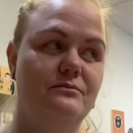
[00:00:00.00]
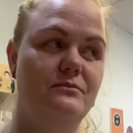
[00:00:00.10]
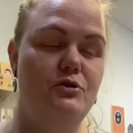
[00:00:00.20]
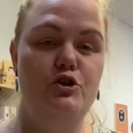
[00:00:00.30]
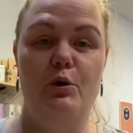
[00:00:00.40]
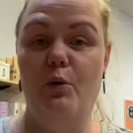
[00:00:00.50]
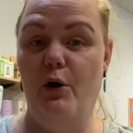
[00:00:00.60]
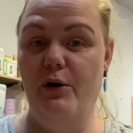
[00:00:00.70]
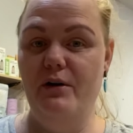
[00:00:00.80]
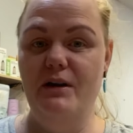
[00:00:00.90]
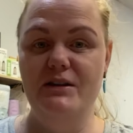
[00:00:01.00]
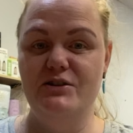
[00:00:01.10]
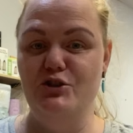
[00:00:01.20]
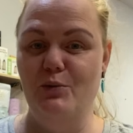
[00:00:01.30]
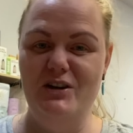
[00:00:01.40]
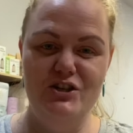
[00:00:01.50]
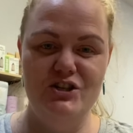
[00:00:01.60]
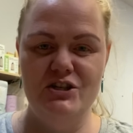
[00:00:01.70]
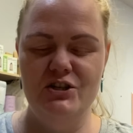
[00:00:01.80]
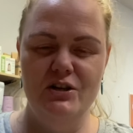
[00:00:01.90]
newer, it's
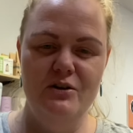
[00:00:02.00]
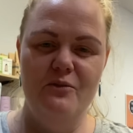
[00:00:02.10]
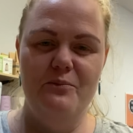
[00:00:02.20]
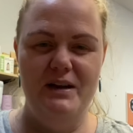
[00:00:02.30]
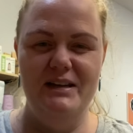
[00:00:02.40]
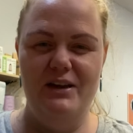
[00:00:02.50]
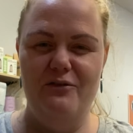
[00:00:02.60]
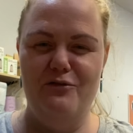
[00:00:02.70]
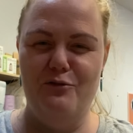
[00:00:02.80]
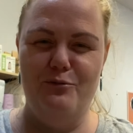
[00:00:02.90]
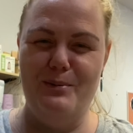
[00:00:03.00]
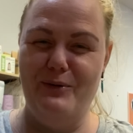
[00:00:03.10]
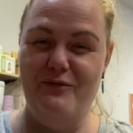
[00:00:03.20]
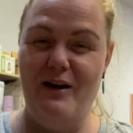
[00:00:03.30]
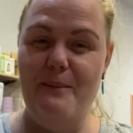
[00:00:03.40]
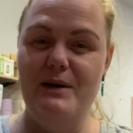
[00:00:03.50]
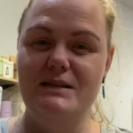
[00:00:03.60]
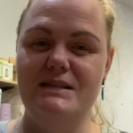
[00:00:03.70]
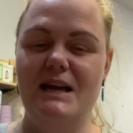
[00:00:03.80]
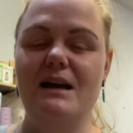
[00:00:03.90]
newish, been here for probably 5
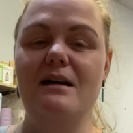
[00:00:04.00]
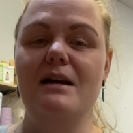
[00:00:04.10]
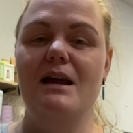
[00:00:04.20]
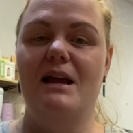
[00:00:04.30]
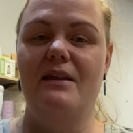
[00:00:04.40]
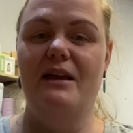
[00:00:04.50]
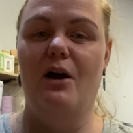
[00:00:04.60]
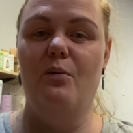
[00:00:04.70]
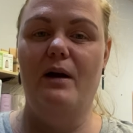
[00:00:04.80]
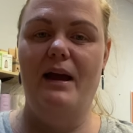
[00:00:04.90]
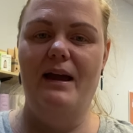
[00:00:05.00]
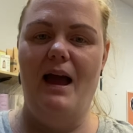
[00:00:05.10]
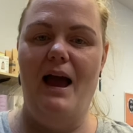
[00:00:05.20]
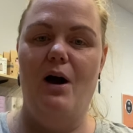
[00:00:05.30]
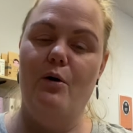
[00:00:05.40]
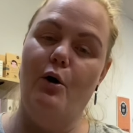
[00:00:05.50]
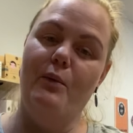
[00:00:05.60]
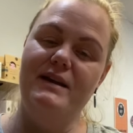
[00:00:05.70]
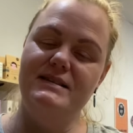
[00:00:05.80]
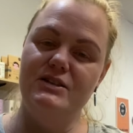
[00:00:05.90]
months now, in our
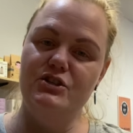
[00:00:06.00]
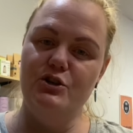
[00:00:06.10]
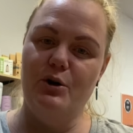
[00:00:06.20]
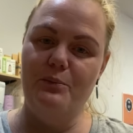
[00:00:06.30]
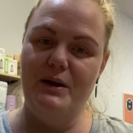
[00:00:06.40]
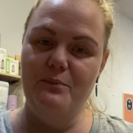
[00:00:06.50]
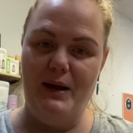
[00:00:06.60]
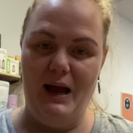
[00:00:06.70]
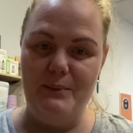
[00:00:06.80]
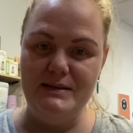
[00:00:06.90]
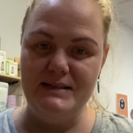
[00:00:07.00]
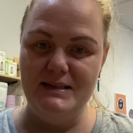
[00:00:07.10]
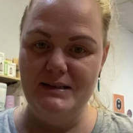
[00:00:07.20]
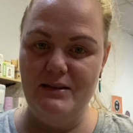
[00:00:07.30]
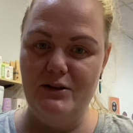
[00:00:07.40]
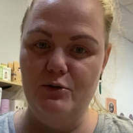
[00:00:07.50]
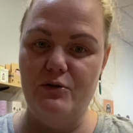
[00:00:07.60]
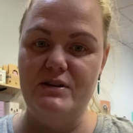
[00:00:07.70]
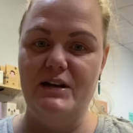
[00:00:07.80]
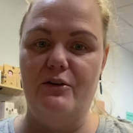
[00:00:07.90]
Oasis shop in Palmerston in the
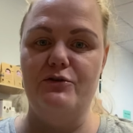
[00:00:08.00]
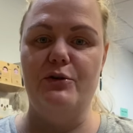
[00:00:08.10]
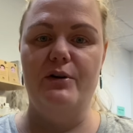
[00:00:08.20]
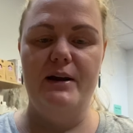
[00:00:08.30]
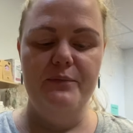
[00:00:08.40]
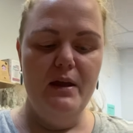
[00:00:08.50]
Northern Territory.